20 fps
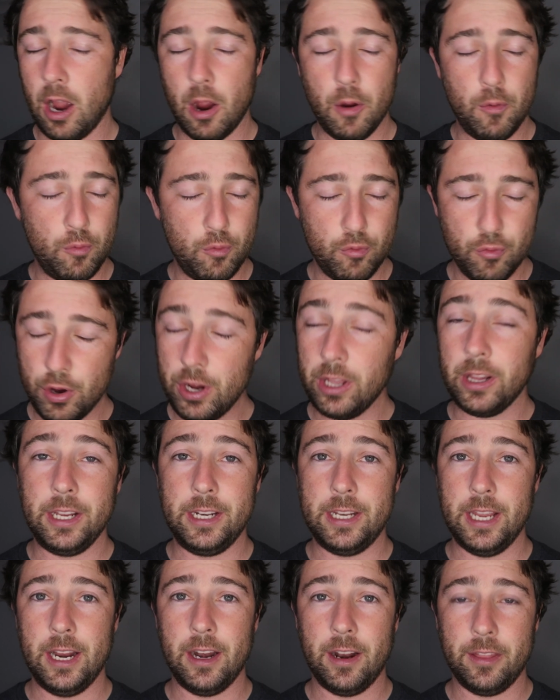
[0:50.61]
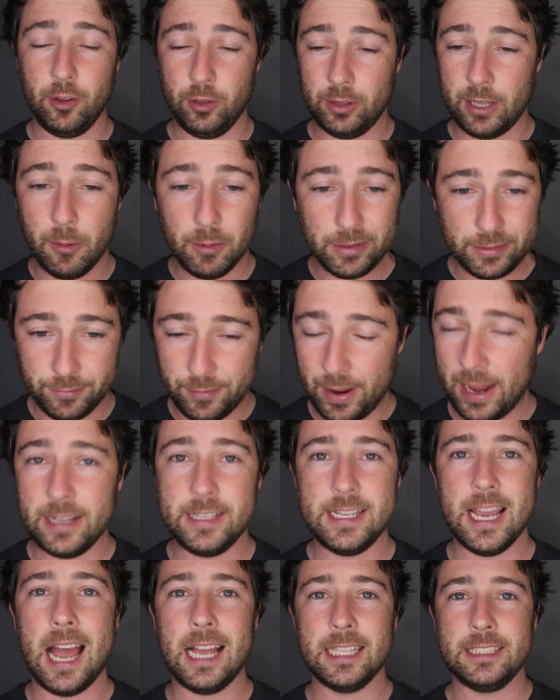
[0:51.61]
I really did. I thought that was
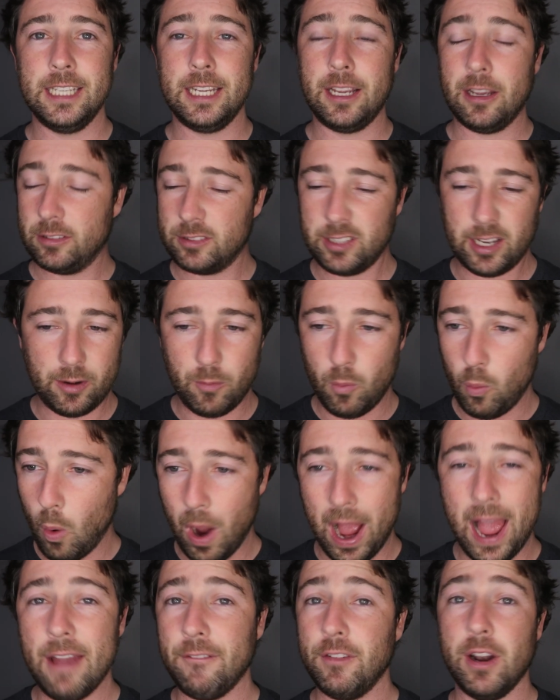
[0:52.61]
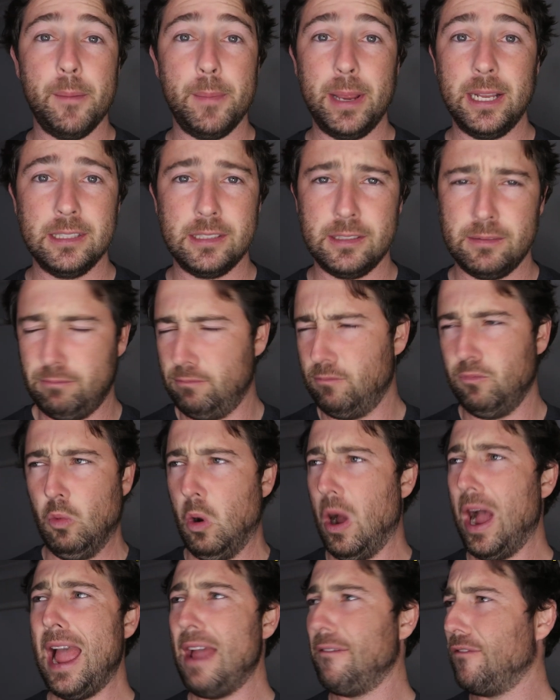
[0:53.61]
fantastic. I was like, why haven't I been,
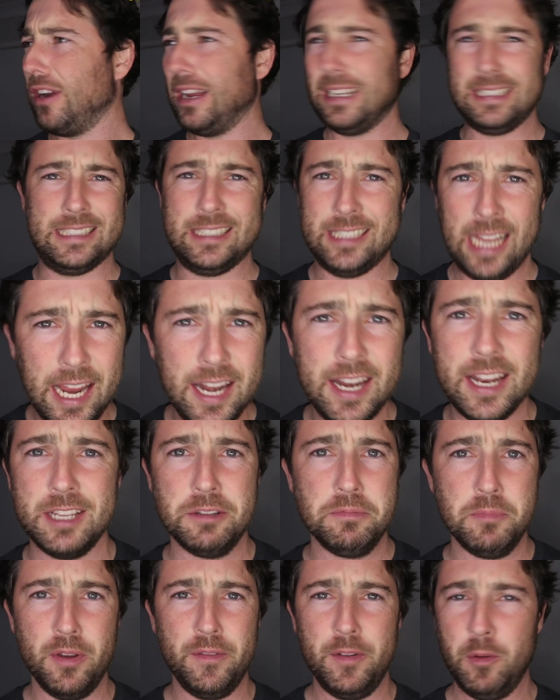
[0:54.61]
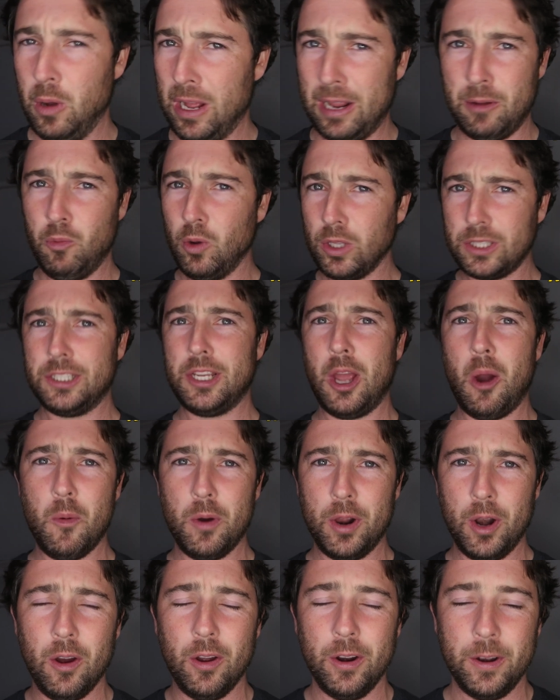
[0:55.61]
why haven't I seen this movie? Like, what's
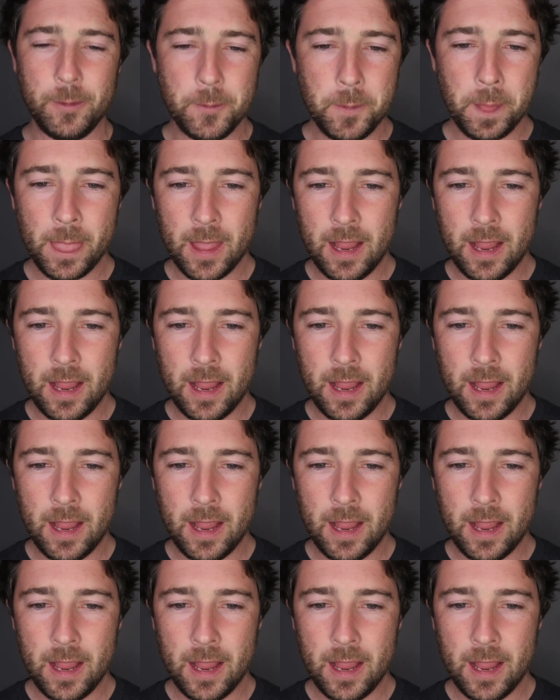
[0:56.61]
going on?